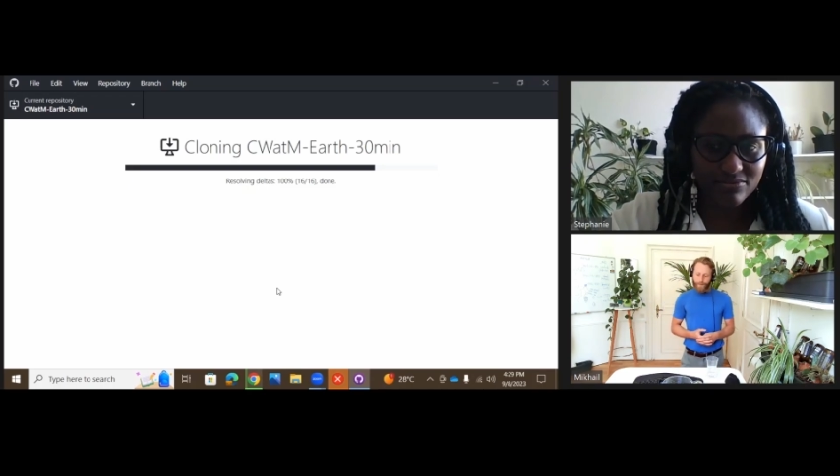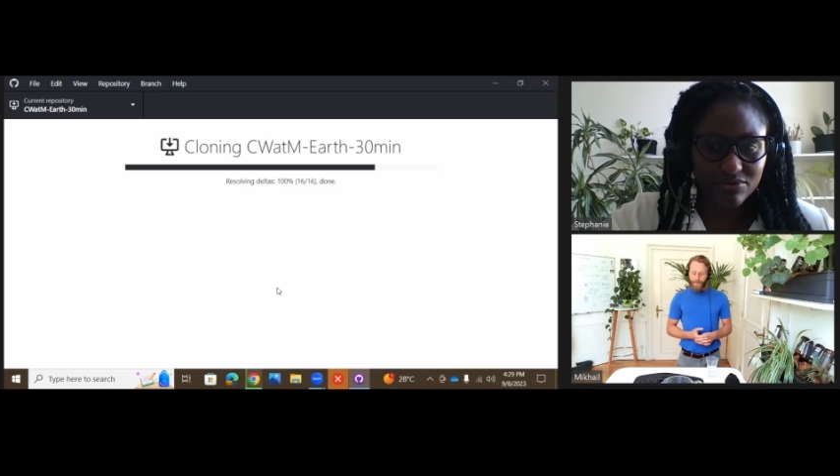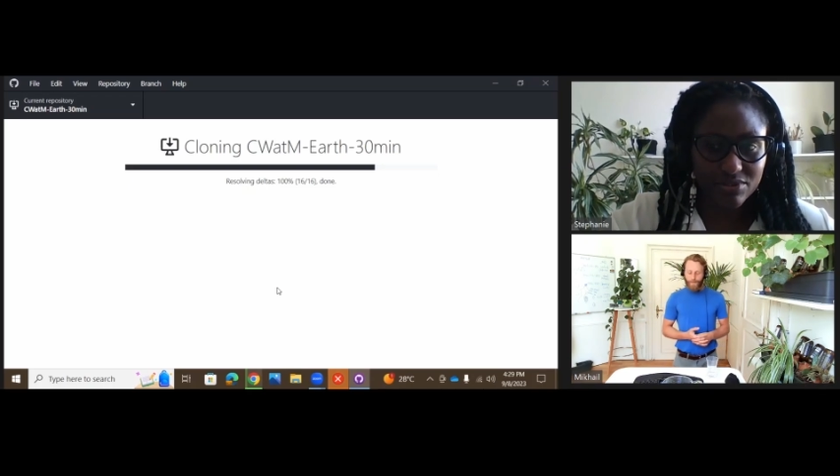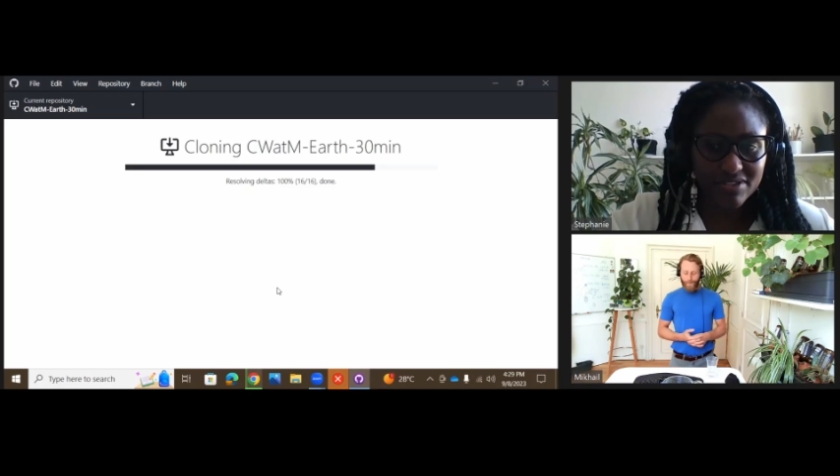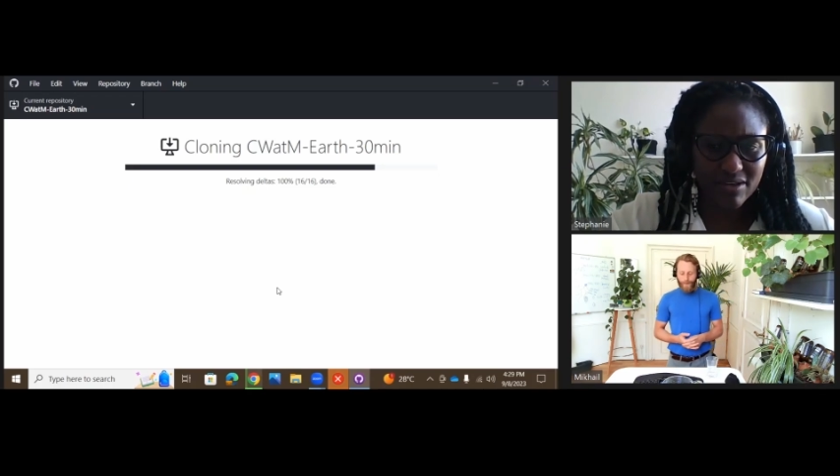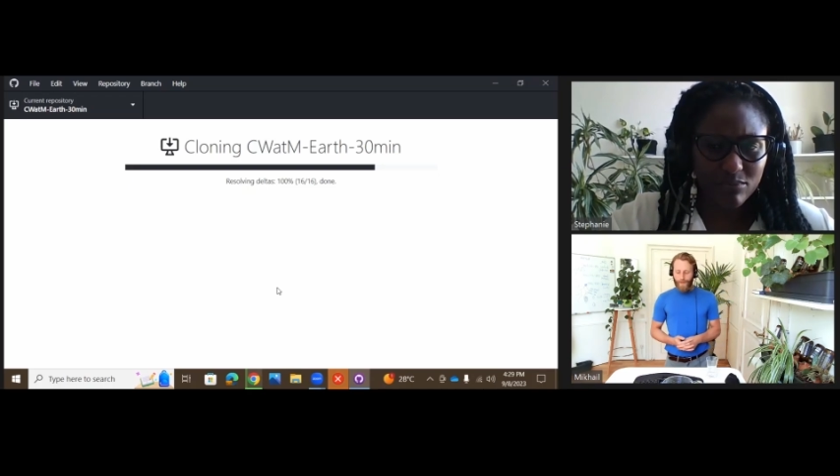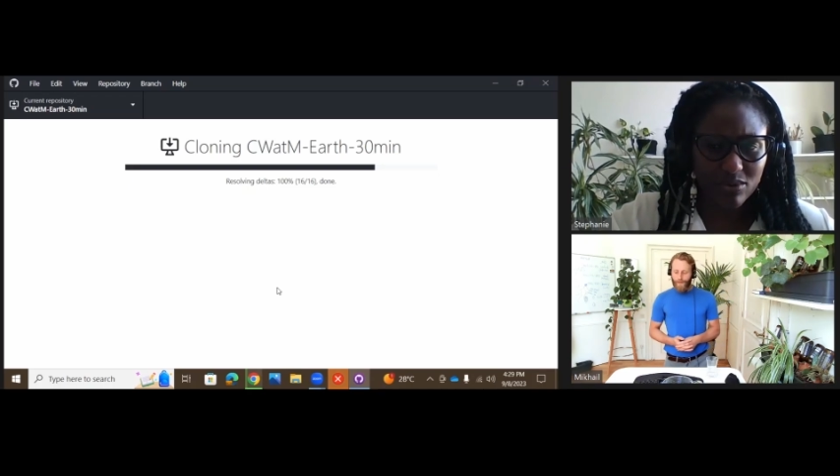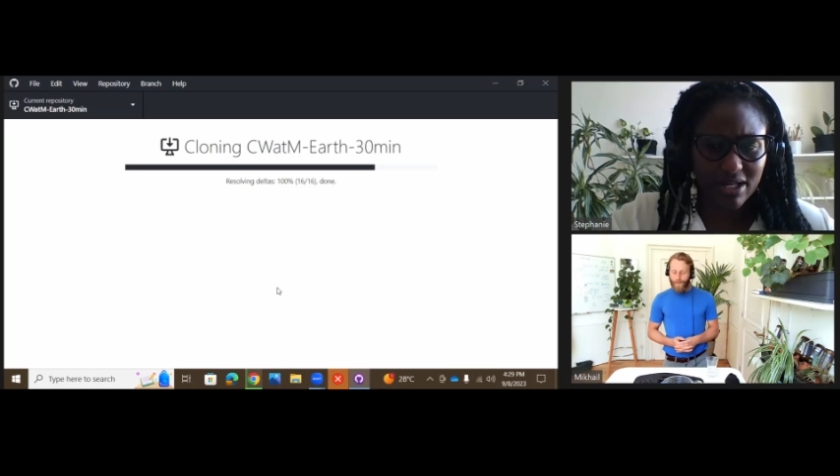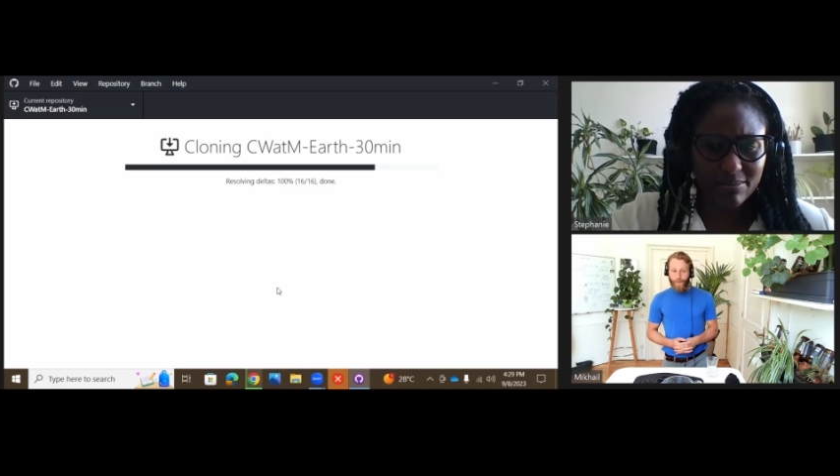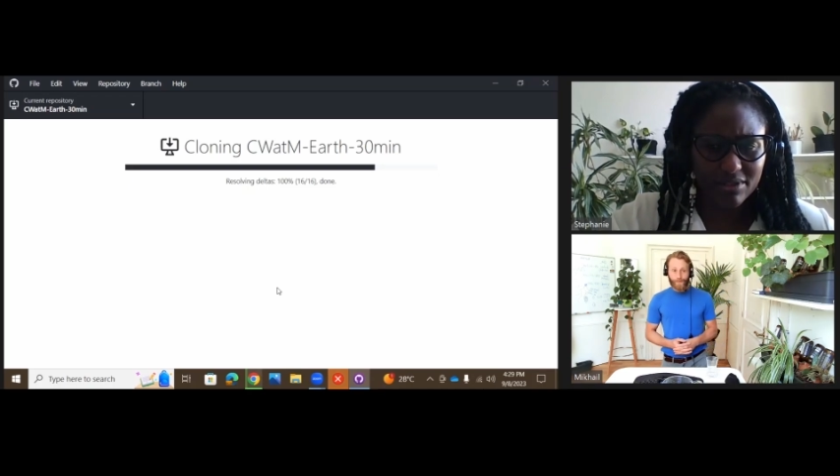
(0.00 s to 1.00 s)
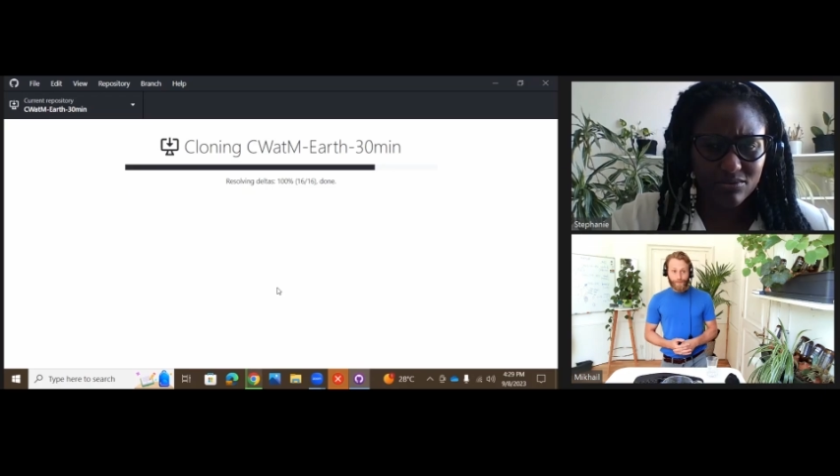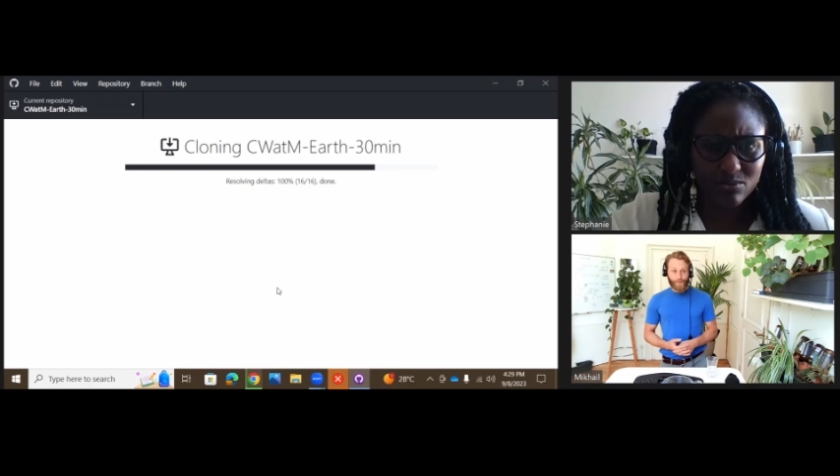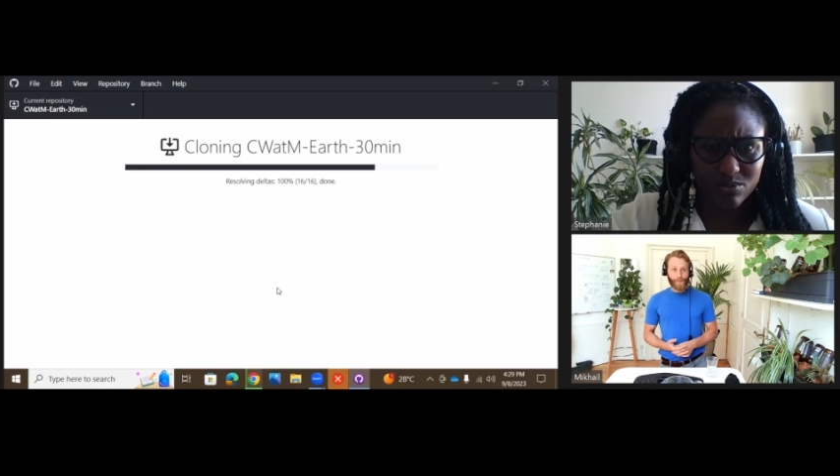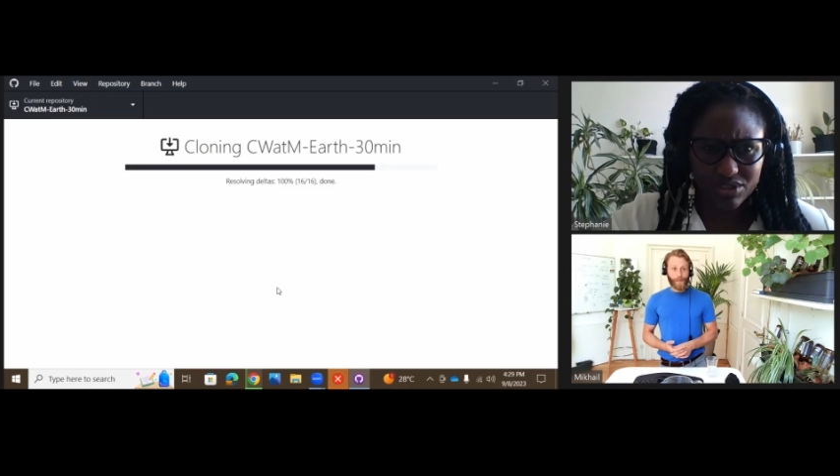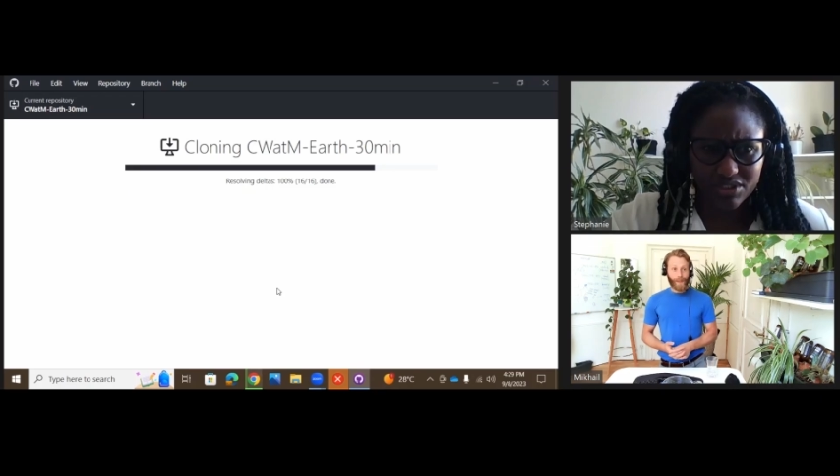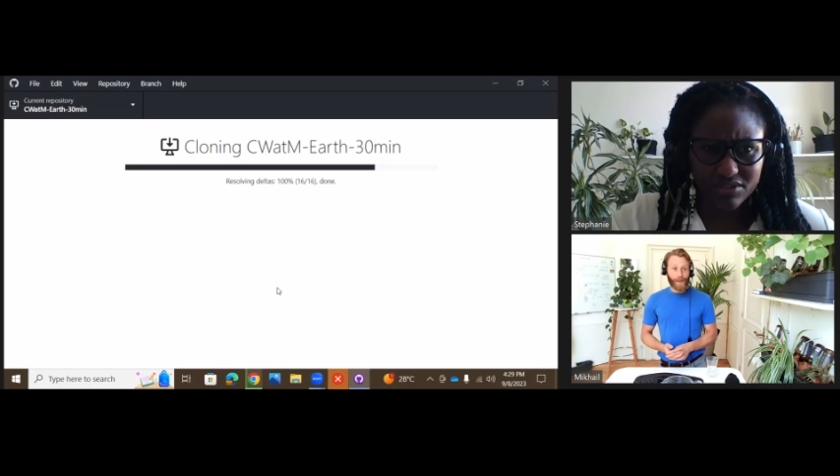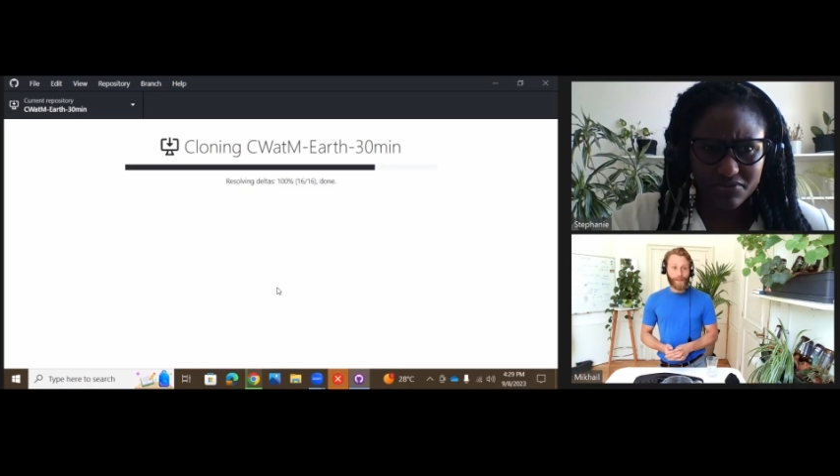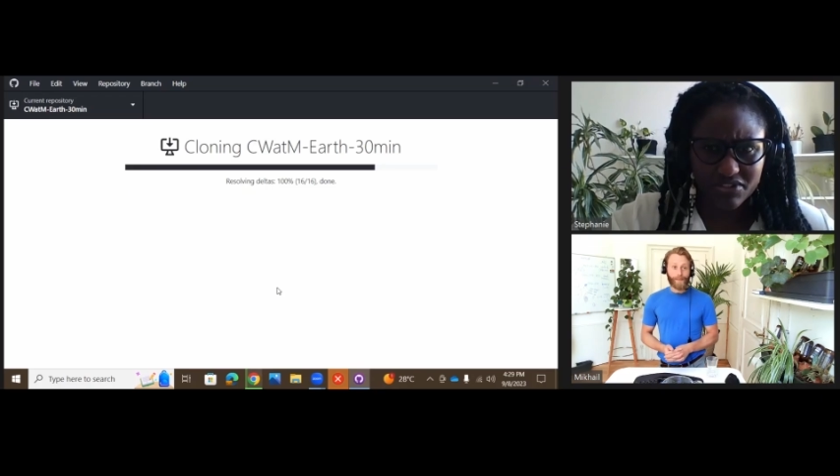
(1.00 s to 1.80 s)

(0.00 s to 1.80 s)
for example, come in with this,